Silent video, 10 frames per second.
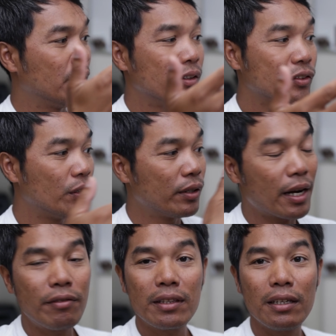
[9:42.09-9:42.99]
So
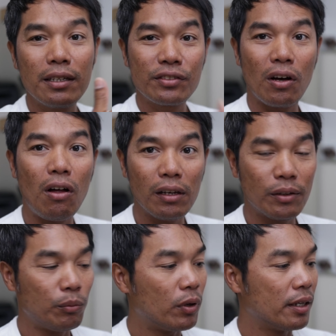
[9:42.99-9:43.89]
everything is all
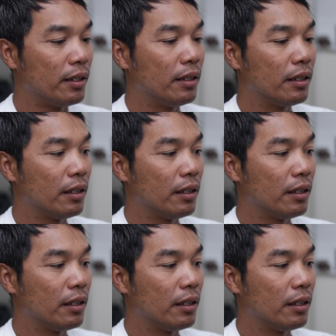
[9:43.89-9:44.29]
in one.